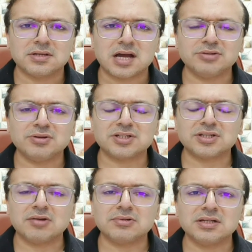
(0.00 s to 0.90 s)
And you are
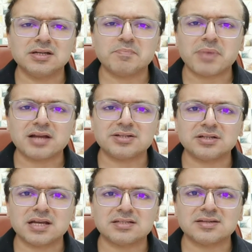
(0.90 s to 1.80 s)
shouting in a
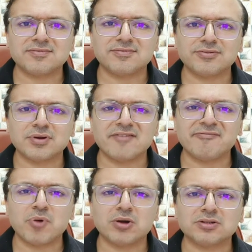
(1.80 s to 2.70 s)
passion as if you
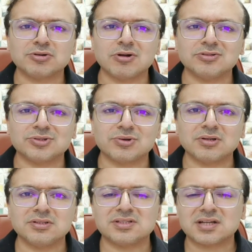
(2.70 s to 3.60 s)
have bought a Rolls
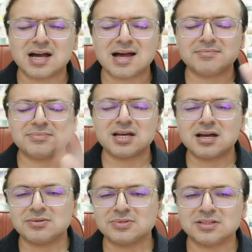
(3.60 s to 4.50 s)
Royce. Calm
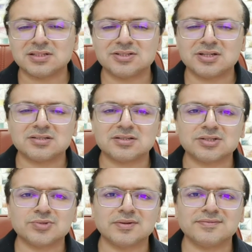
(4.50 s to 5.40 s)
down, it is just a
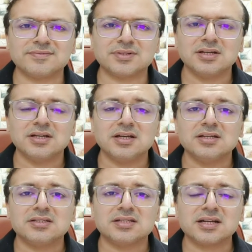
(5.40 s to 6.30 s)
Swift.
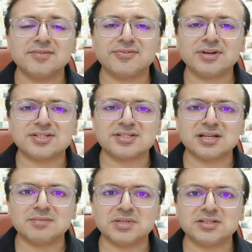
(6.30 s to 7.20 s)
Second friends
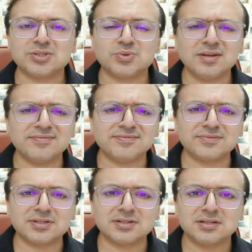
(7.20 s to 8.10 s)
tell me,
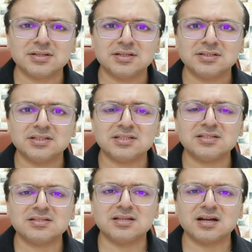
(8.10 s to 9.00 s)
Swift, this
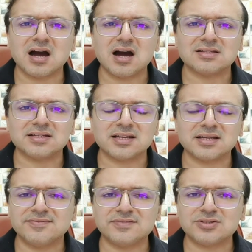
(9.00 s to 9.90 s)
is the car that I
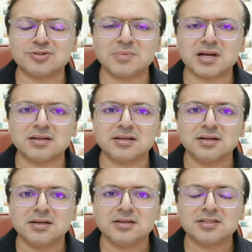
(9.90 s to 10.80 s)
gifted to my
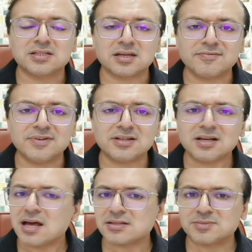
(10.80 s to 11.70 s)
servant
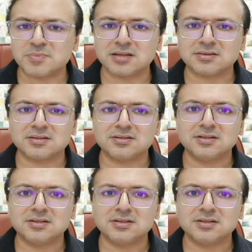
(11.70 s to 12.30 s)
last month.